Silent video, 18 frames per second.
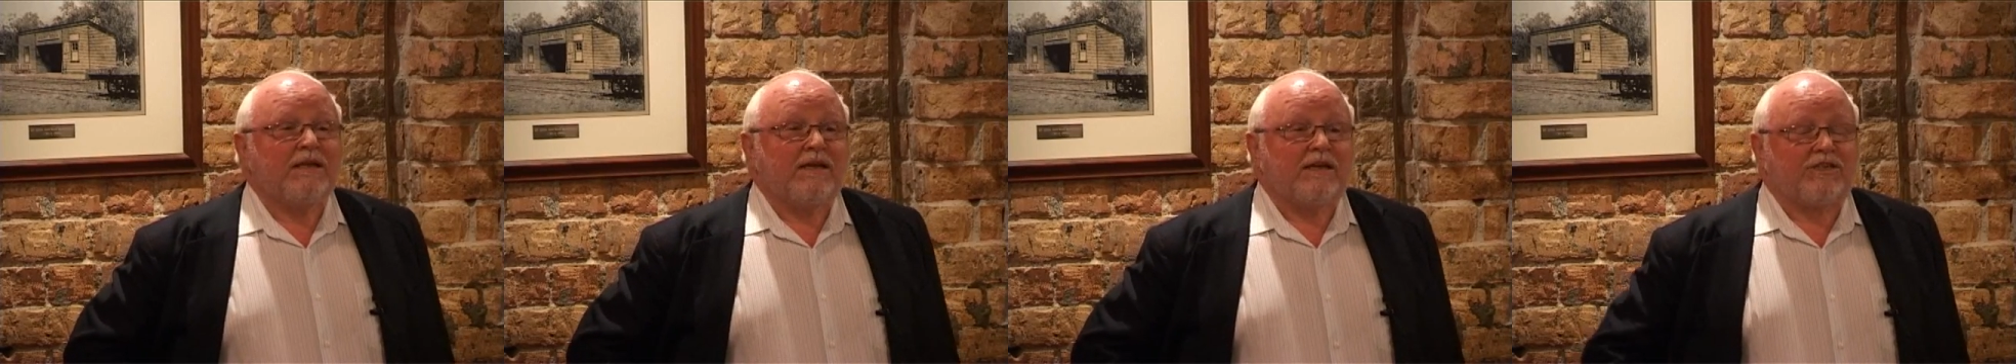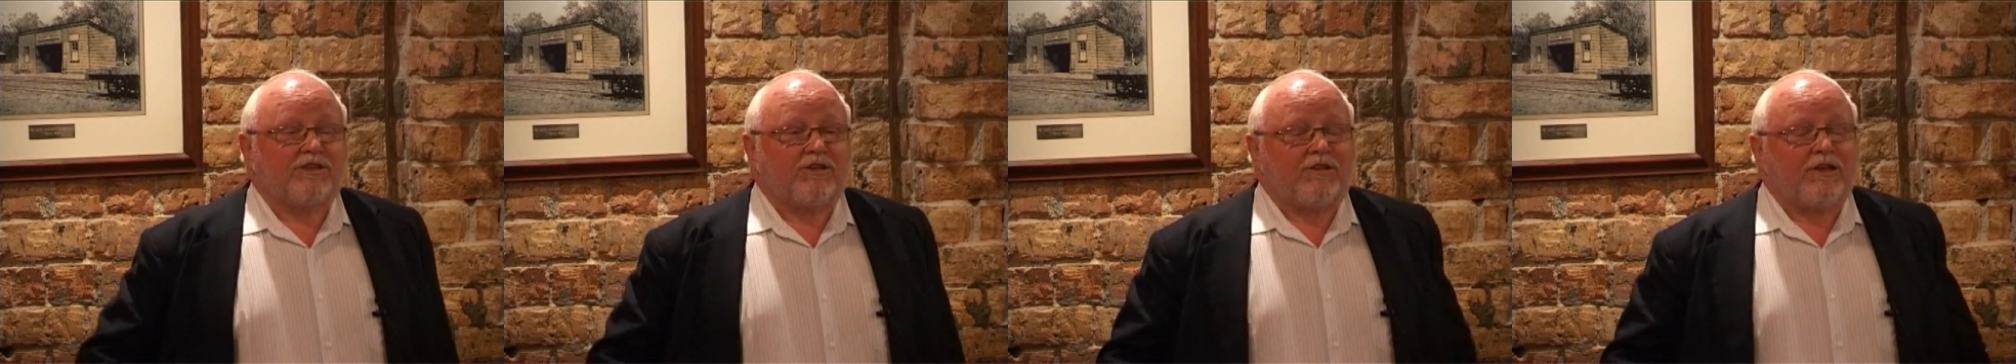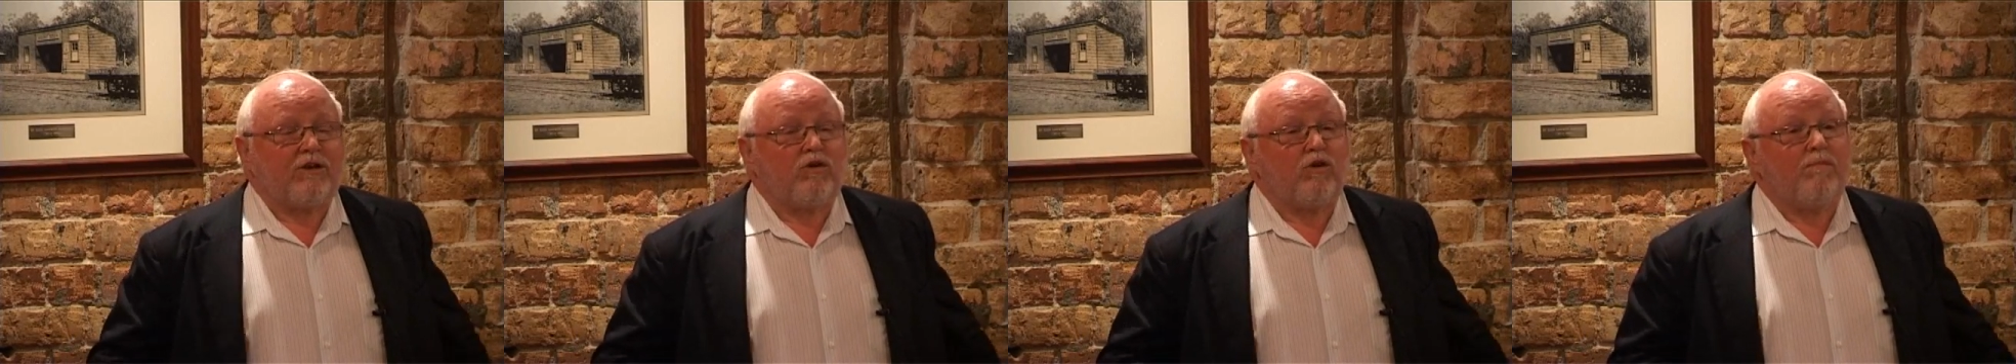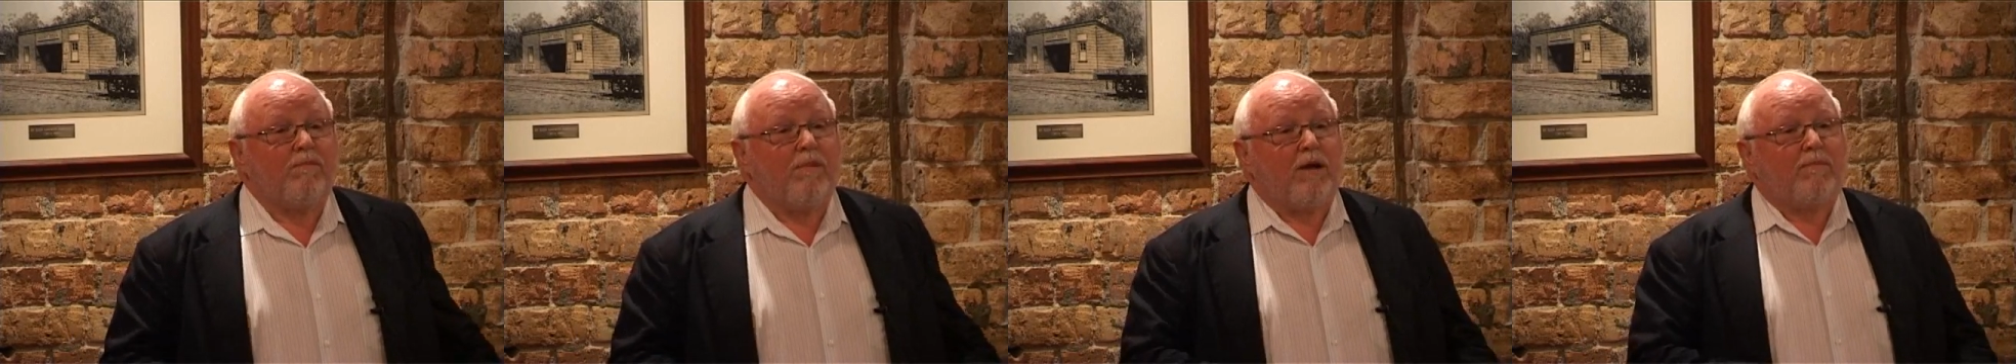is a thing
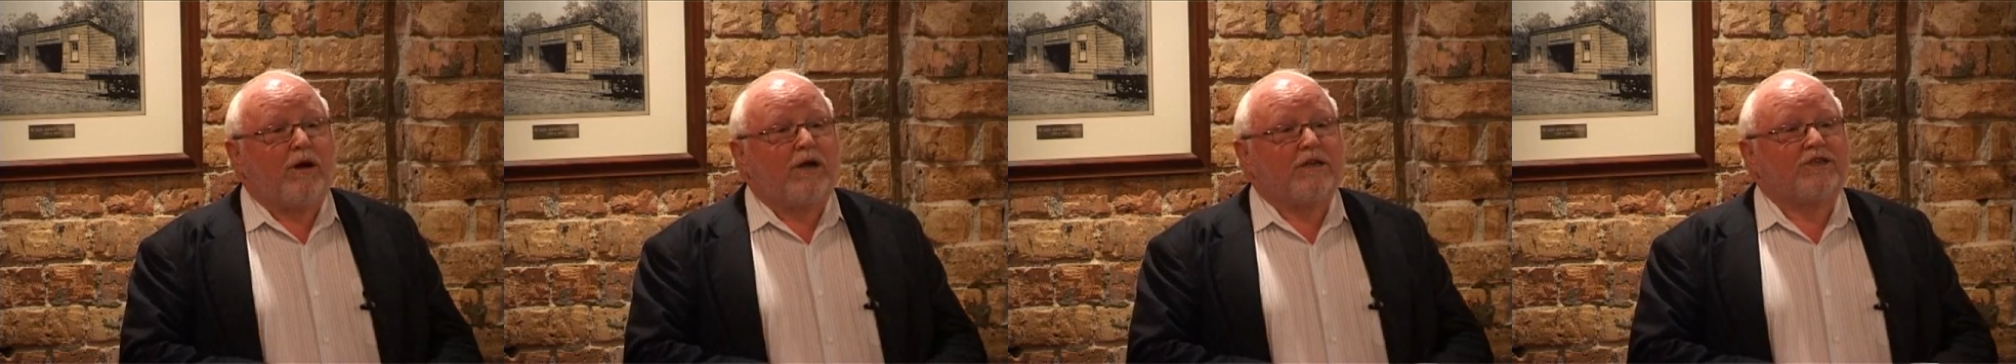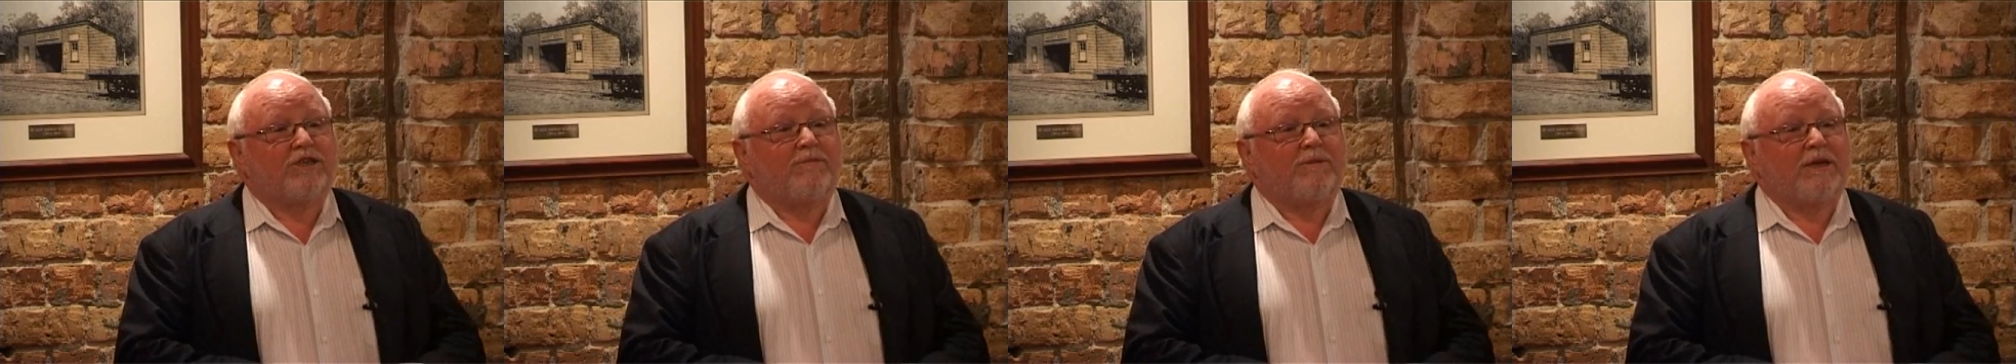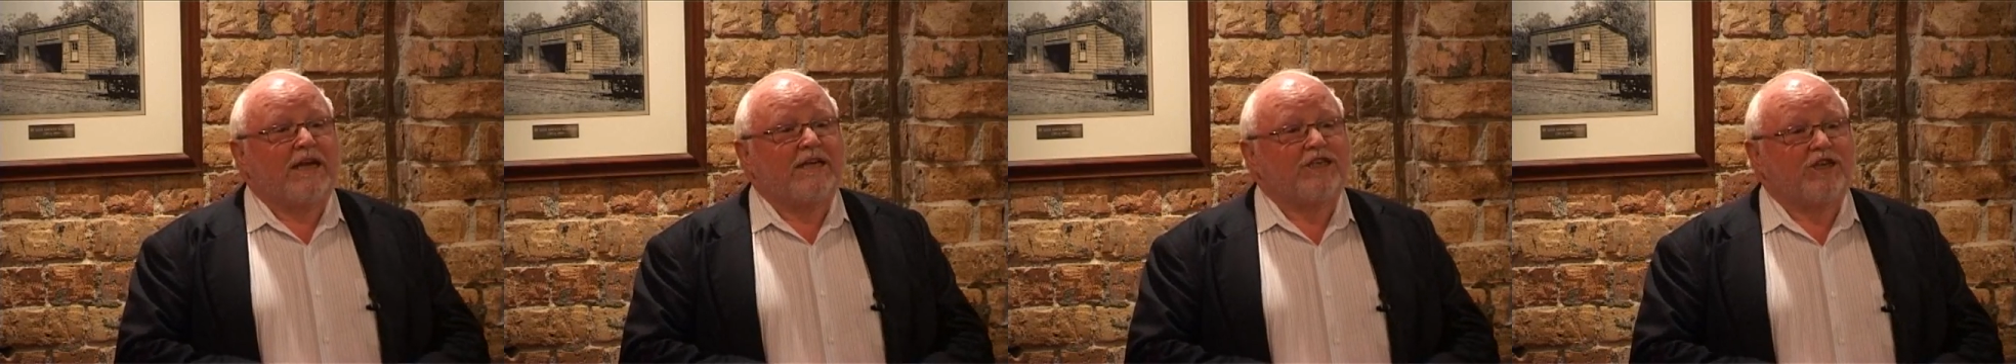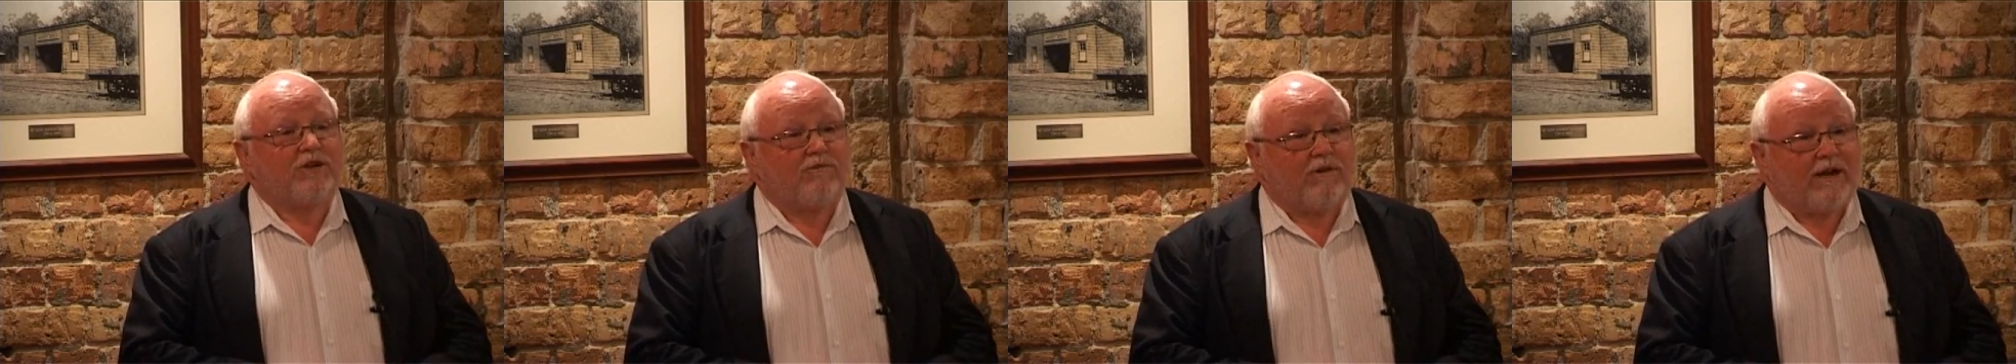called mobile
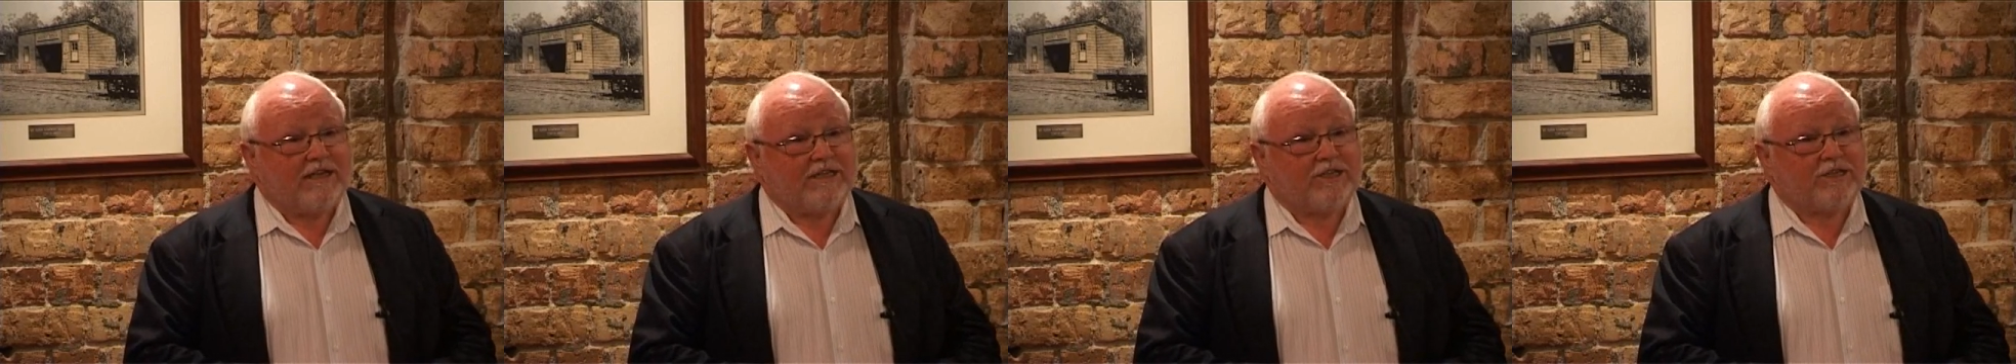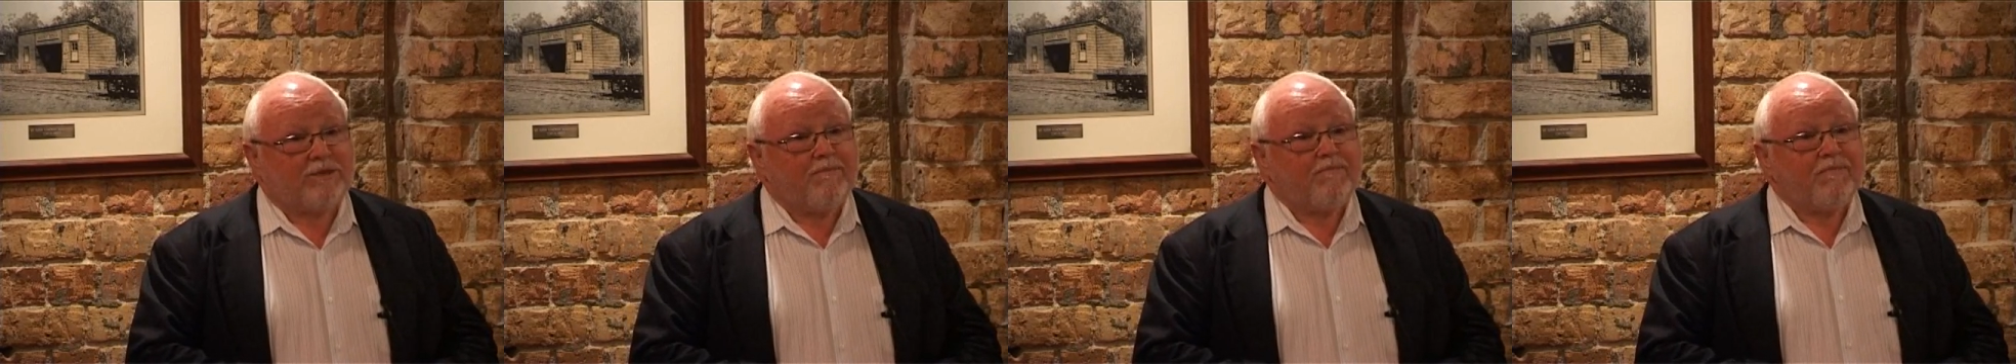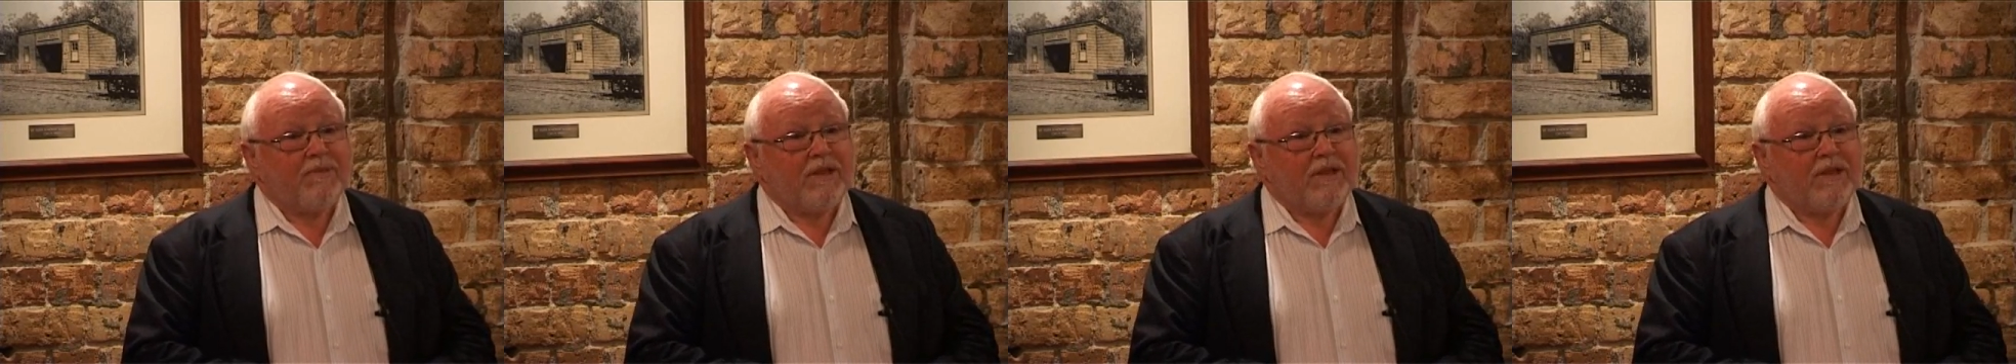termination rates.